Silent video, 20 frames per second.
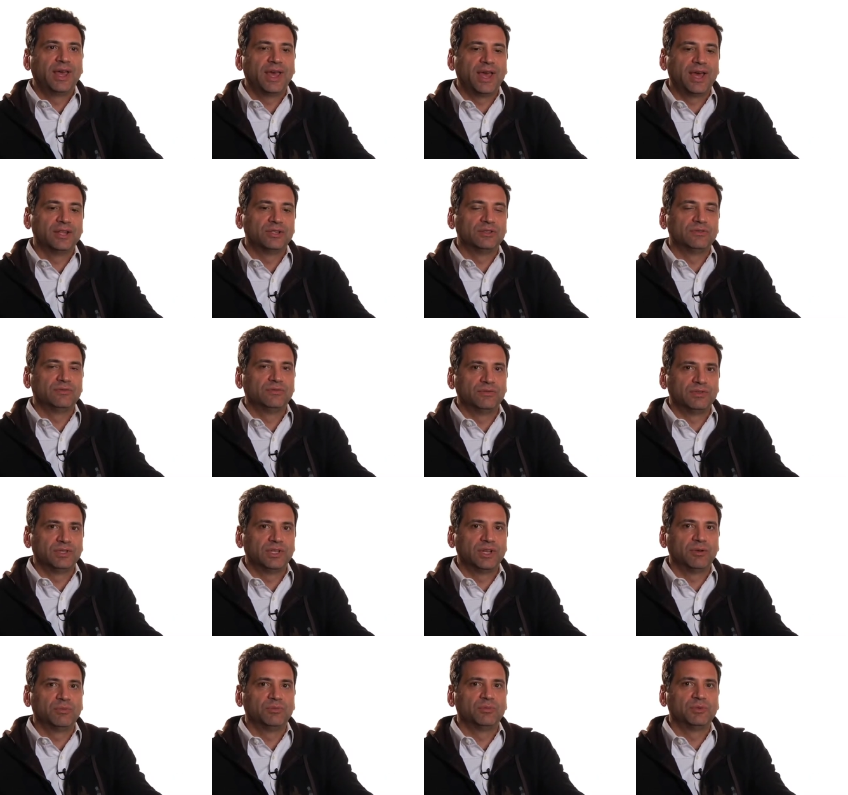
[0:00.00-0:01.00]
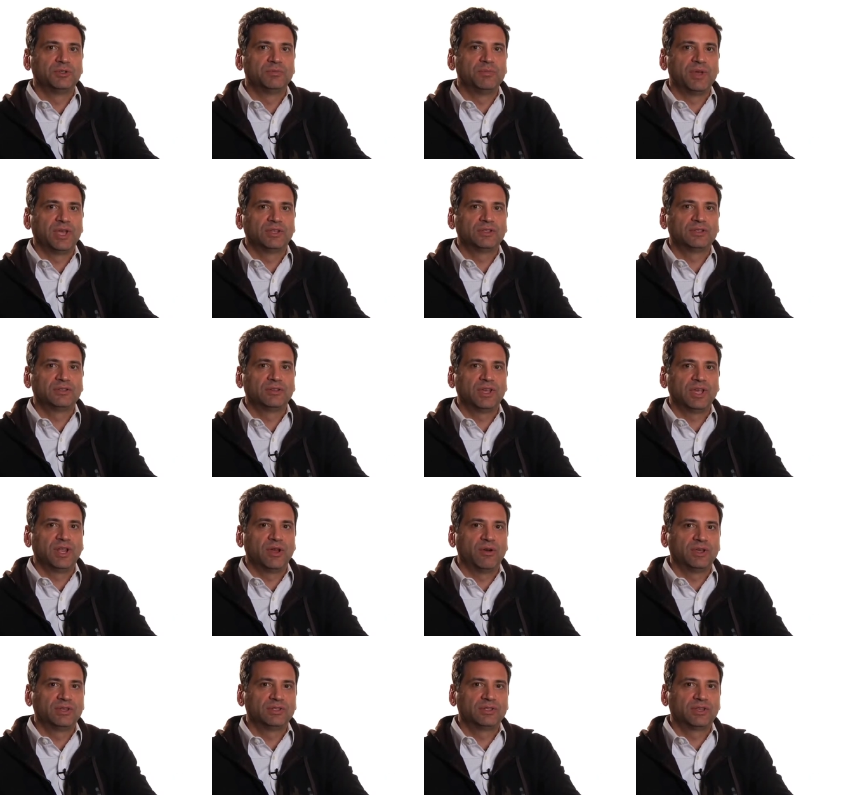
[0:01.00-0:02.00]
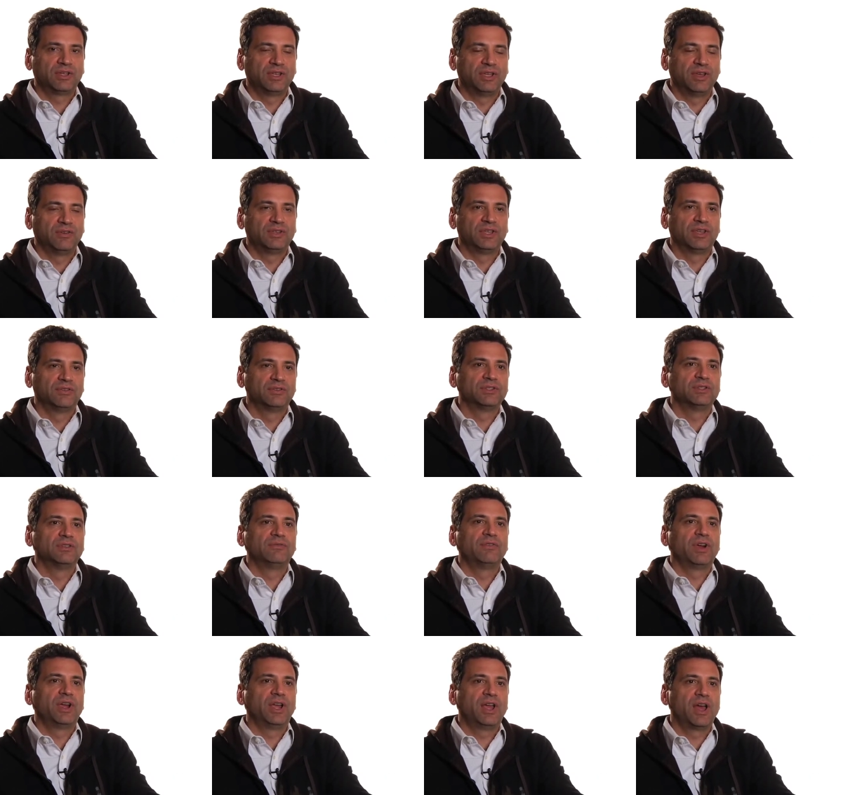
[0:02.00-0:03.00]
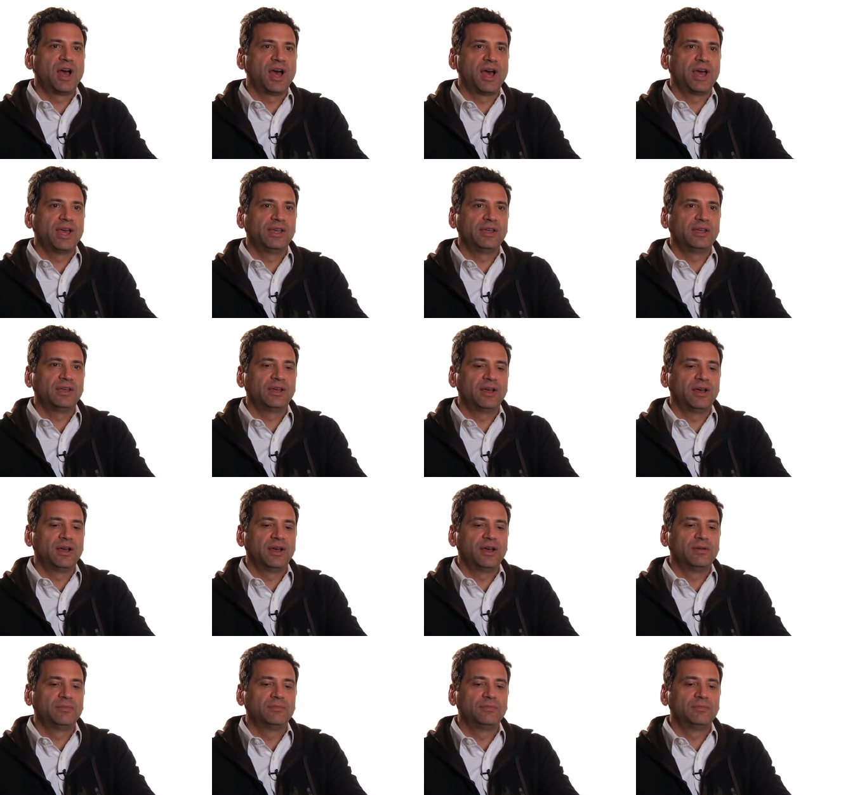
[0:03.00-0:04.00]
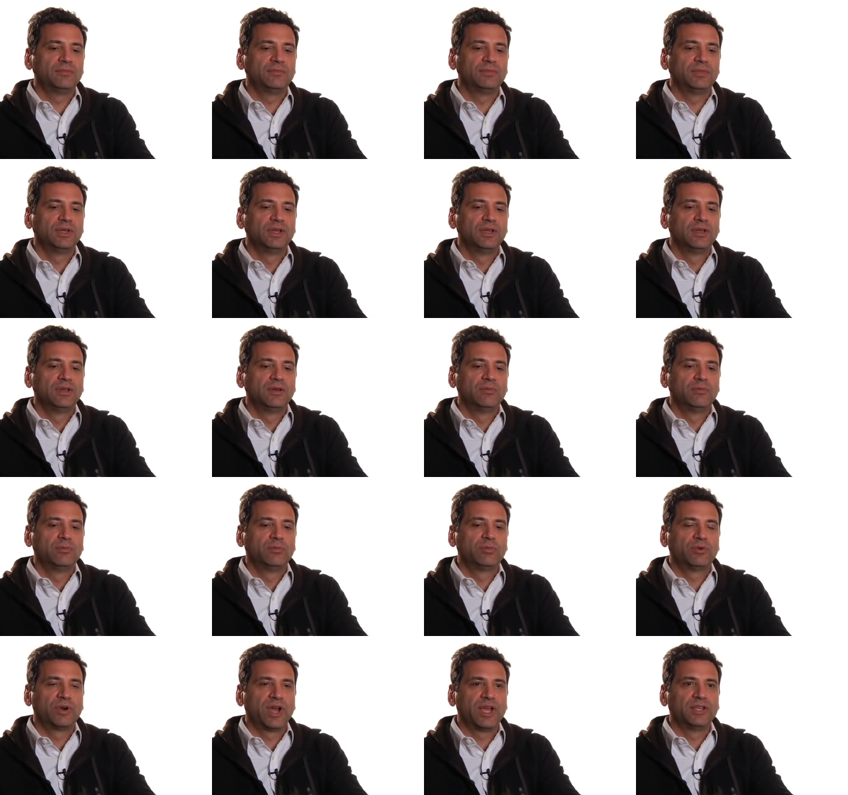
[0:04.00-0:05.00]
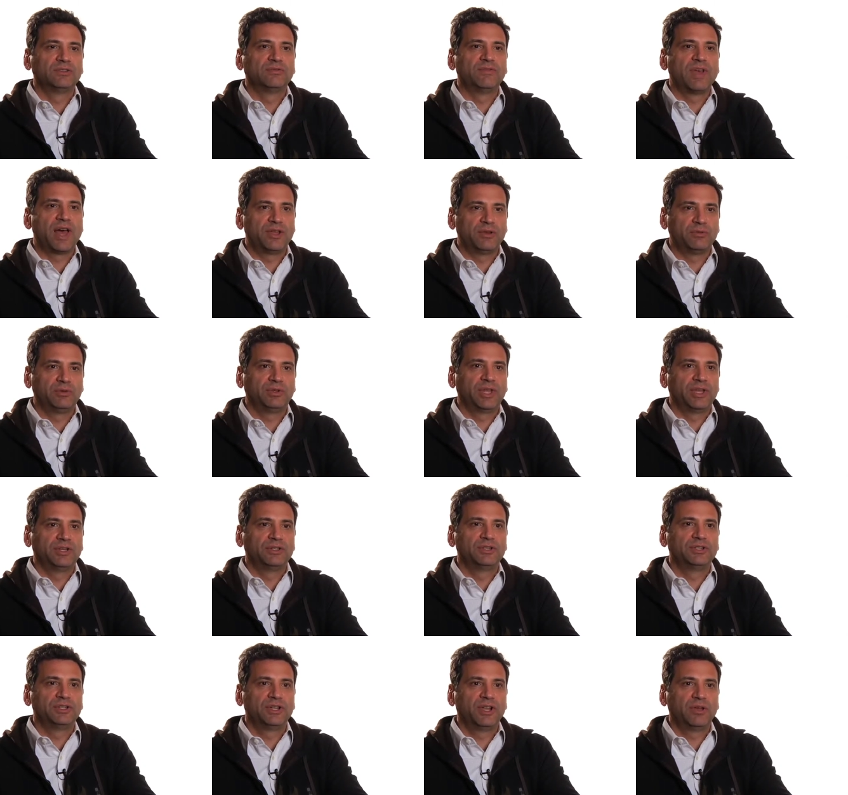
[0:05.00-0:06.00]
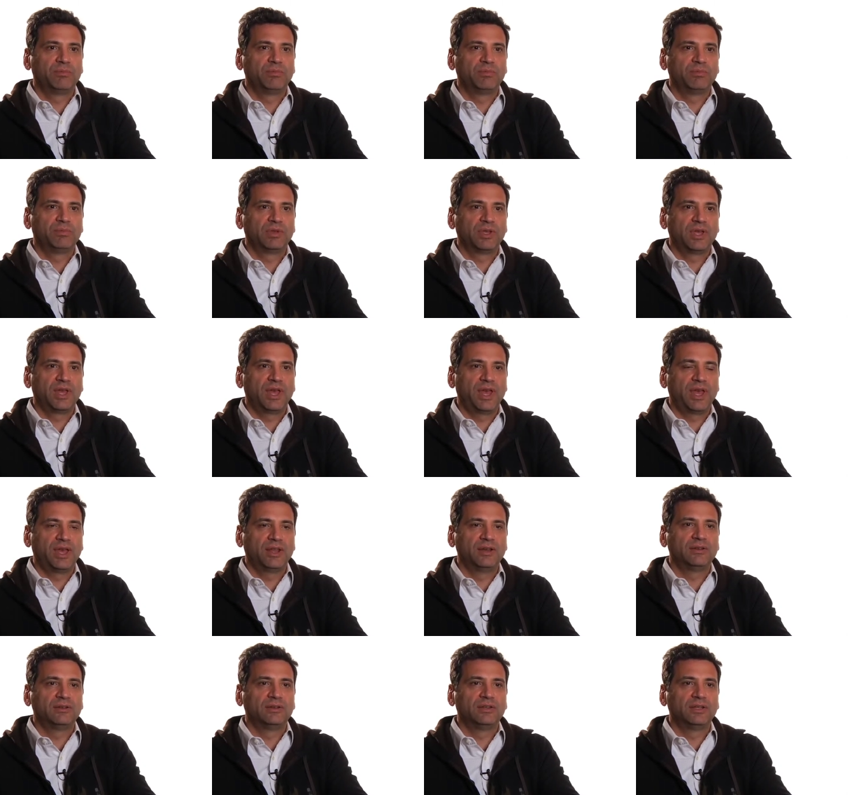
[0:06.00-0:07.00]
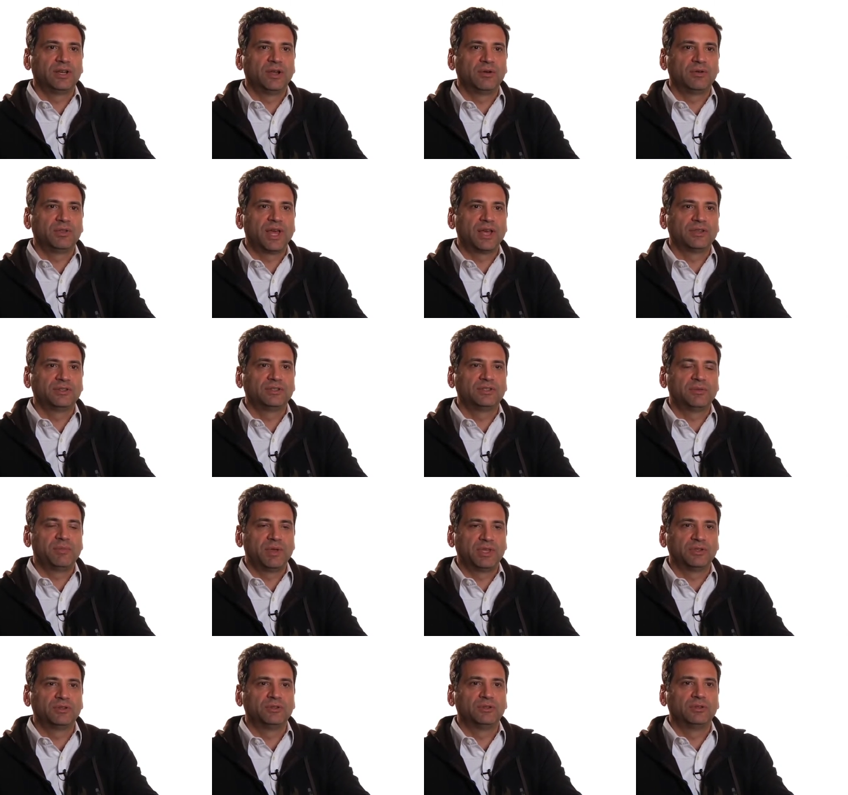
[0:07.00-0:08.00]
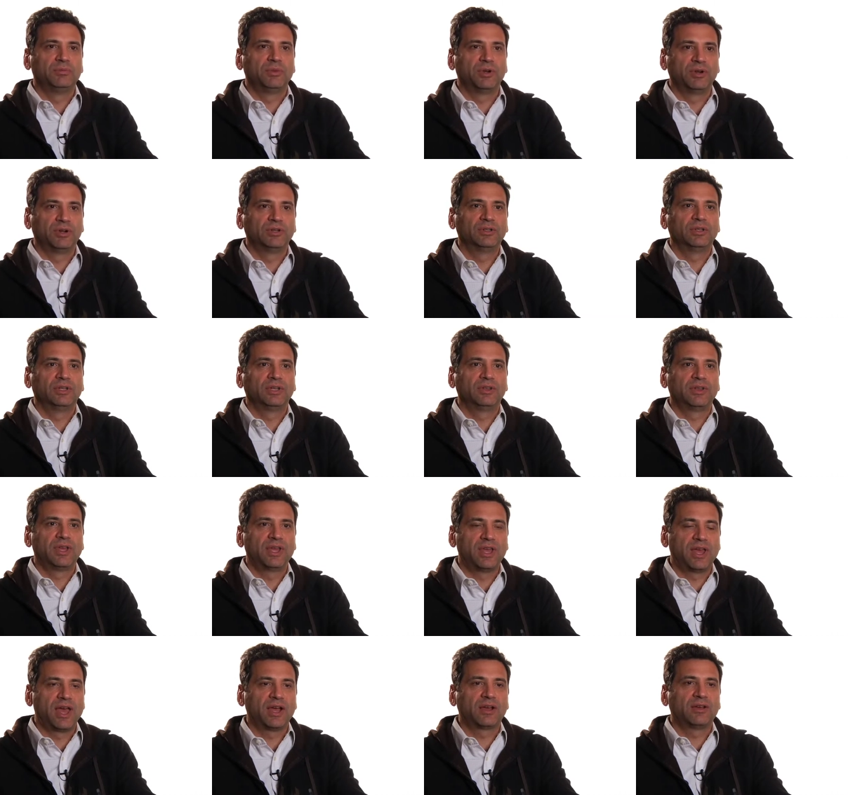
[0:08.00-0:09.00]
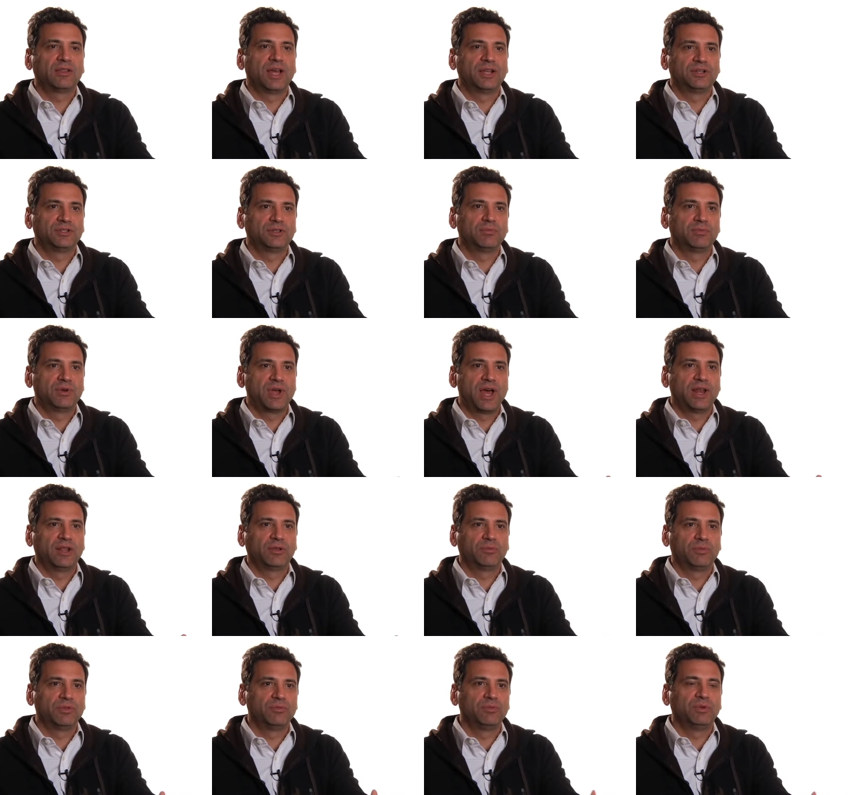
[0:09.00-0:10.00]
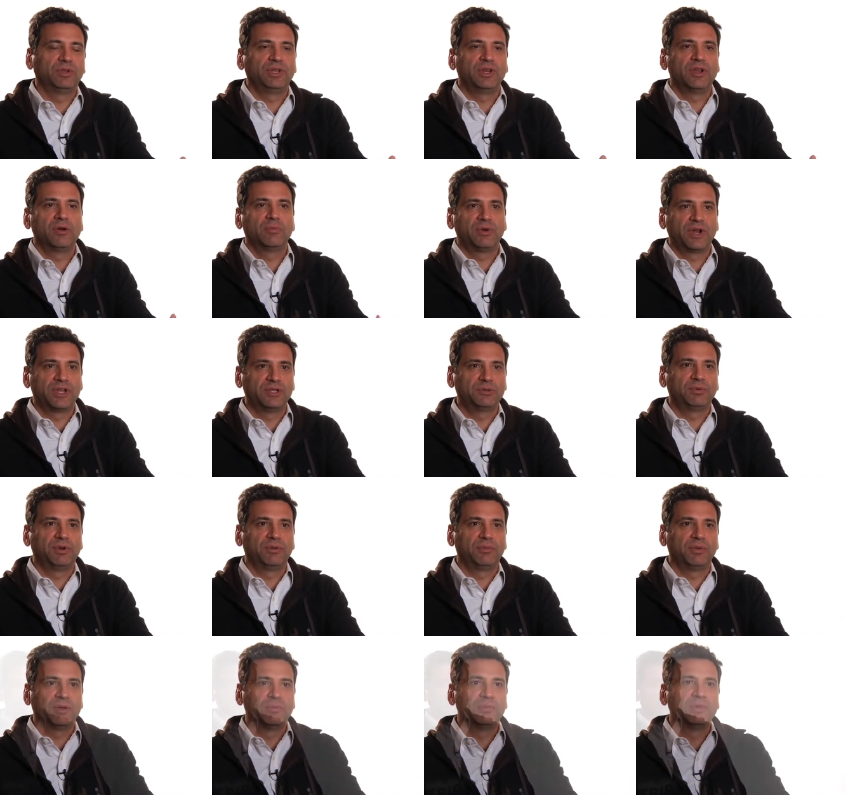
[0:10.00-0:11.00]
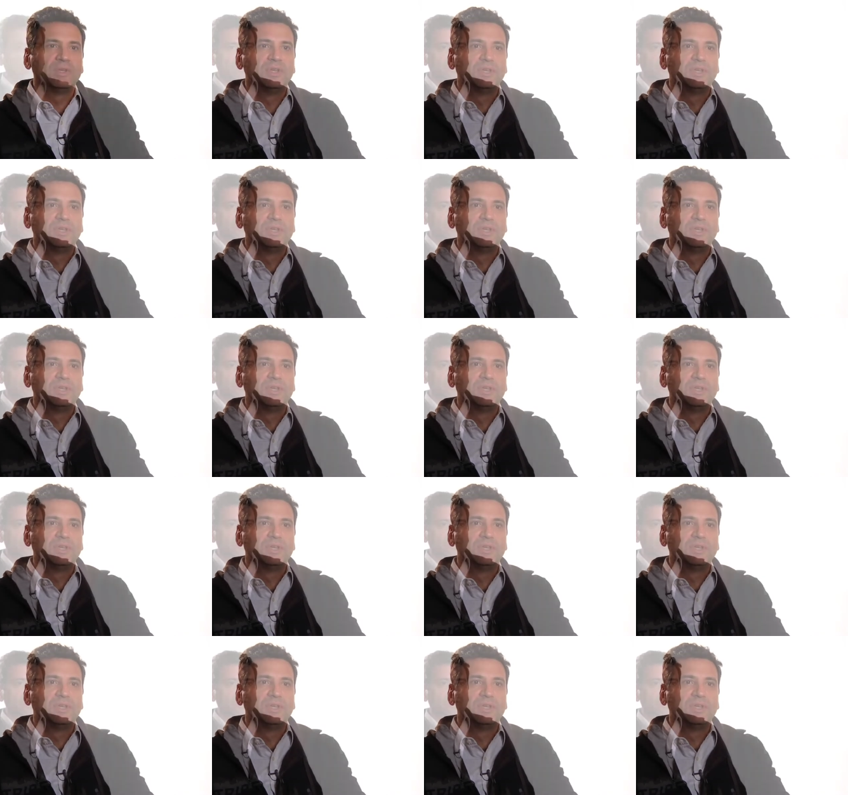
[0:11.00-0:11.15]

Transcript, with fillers: And it's, you know, which makes, you know, us, give, gives us a very high um, price value relationship and you know, allows us to make this superior ecological product with really no price premium.